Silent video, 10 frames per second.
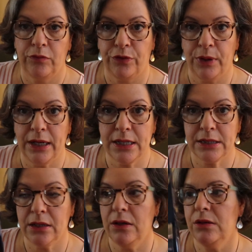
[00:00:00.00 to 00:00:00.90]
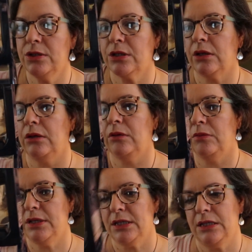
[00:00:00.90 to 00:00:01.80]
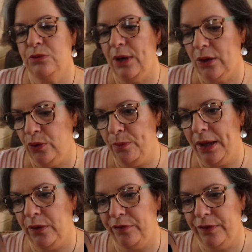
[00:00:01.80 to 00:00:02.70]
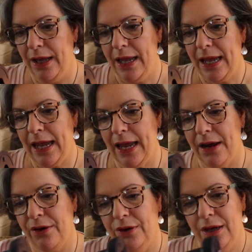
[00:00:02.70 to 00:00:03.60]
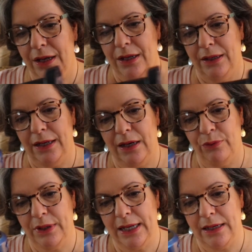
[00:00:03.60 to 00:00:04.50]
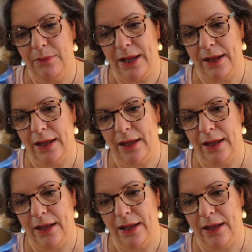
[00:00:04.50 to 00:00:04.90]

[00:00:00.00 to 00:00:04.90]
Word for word: three days ago so this is regular amount of hair that I would get in my